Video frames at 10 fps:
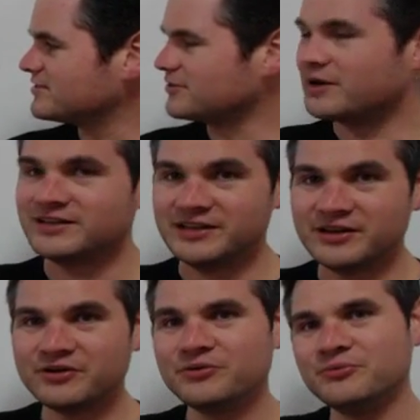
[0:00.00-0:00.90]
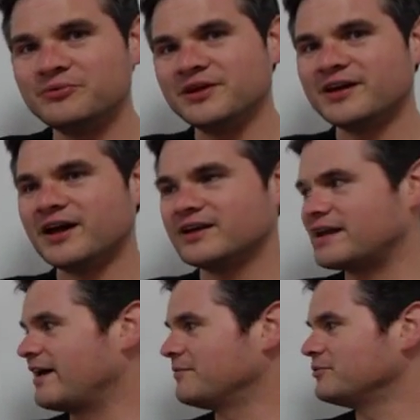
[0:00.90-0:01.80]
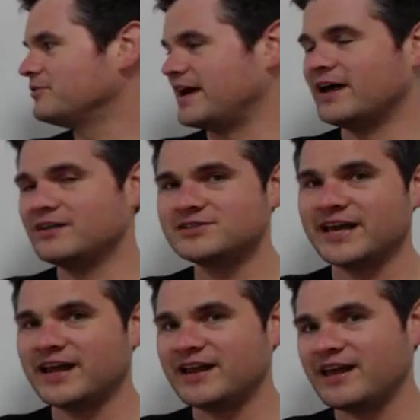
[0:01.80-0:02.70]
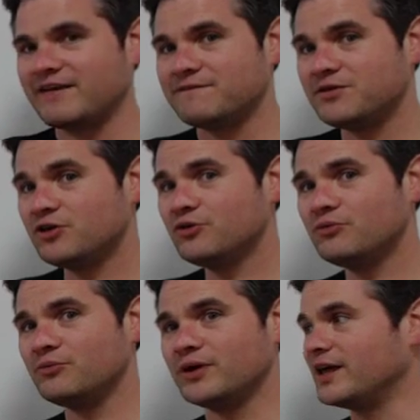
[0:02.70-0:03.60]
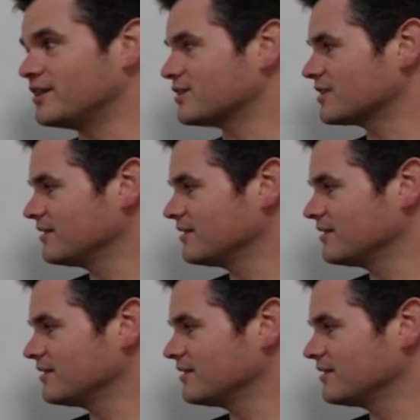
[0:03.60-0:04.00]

So a little with uncountable nouns and a few with